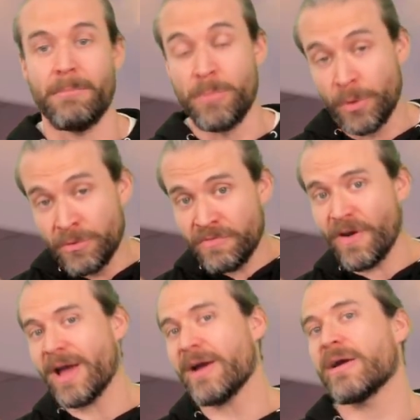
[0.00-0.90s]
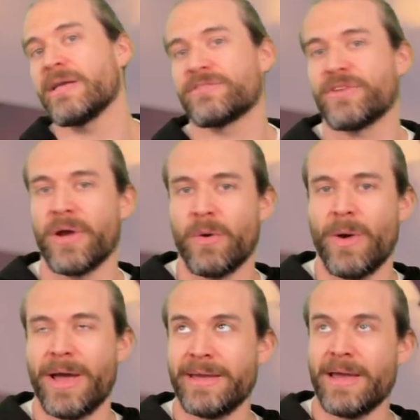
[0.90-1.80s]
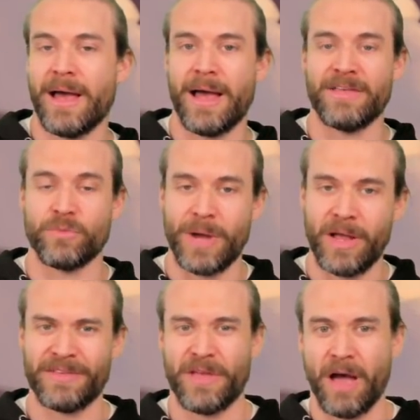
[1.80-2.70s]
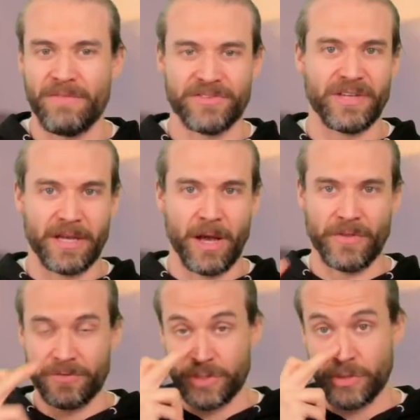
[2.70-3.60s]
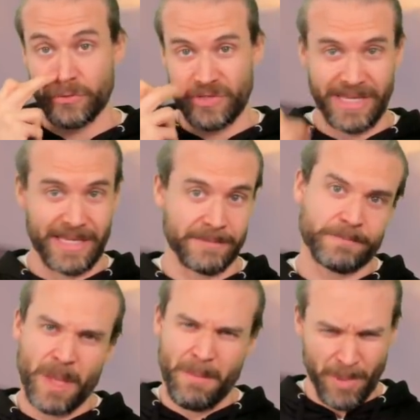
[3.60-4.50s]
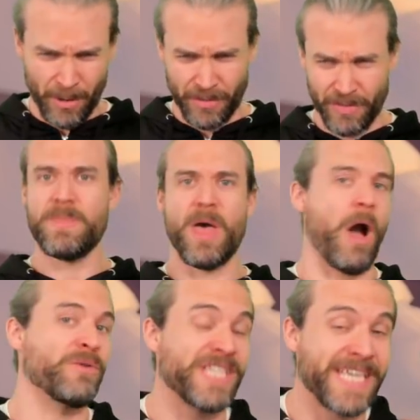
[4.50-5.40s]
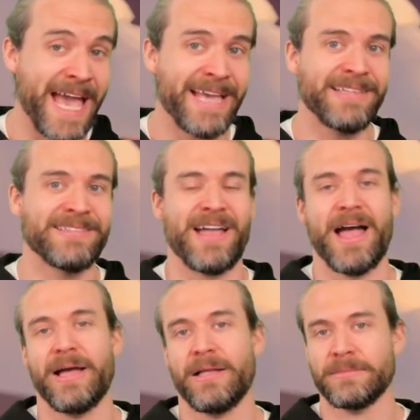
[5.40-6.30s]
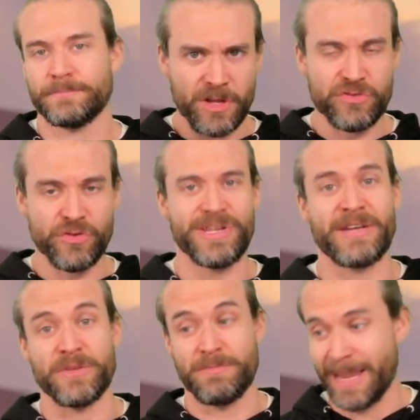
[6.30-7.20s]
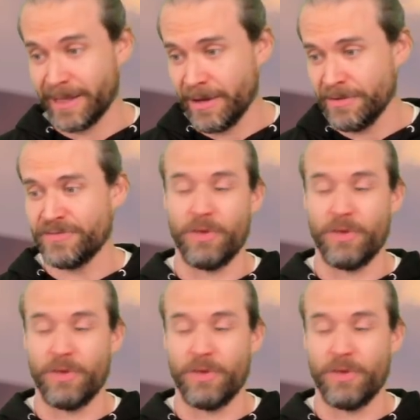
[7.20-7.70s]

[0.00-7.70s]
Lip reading: Moonfire is going away as well. That's obviously a card that was used in both OTK-style Druid decks with Malygos, though